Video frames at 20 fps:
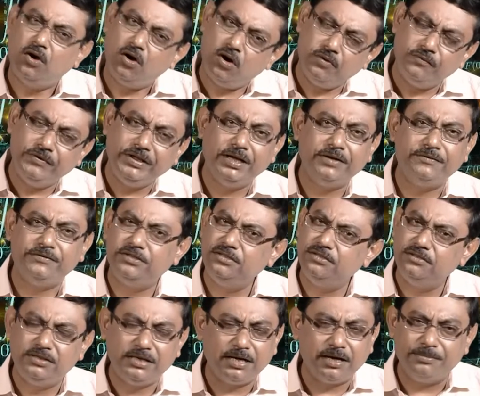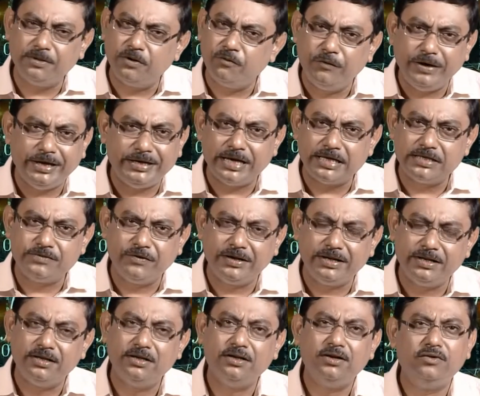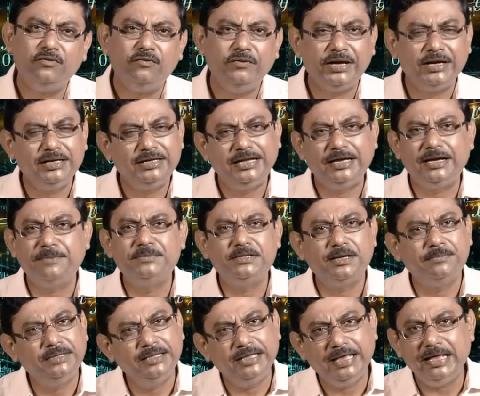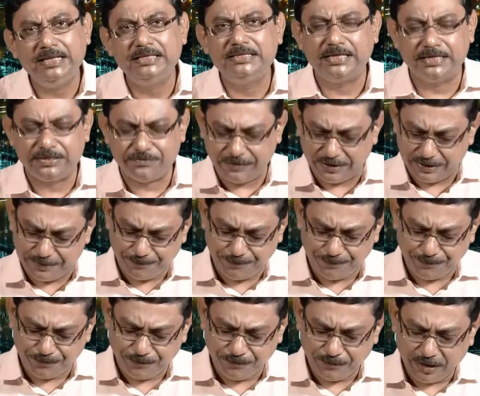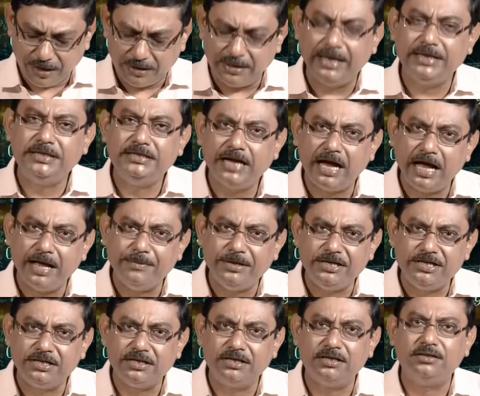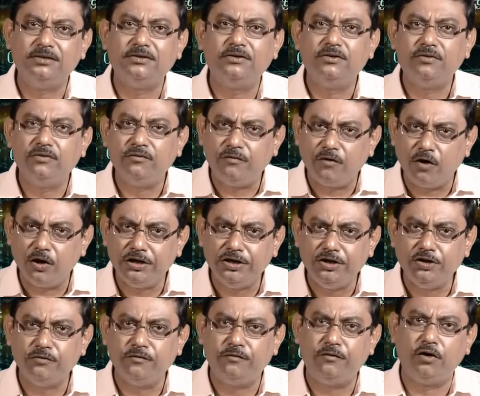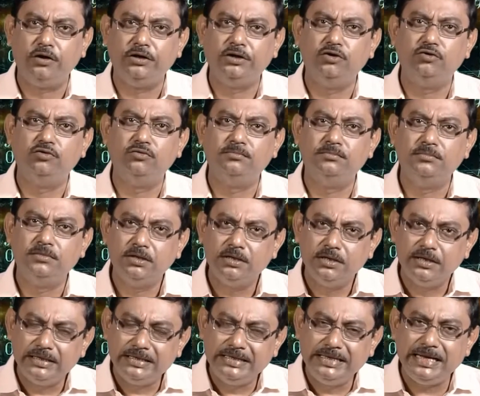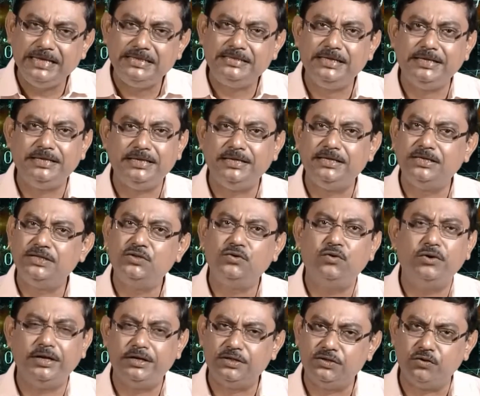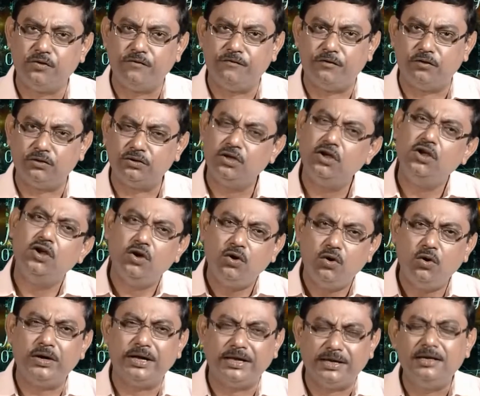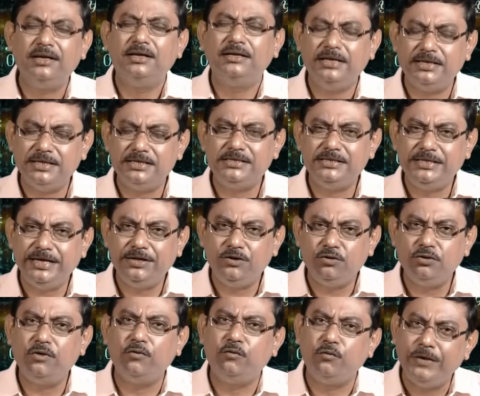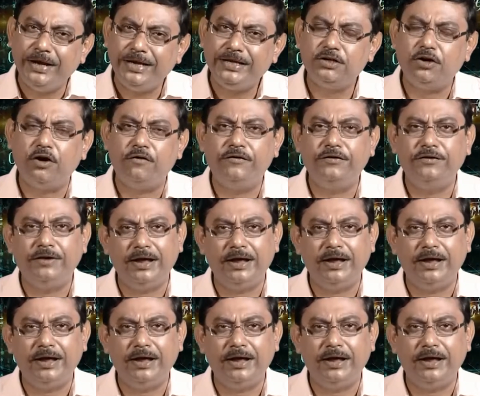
or we can take up the weight as well, we can take up something else as well, like diameter, volume, density, so on and so forth. Okay, let us stick to the weight of a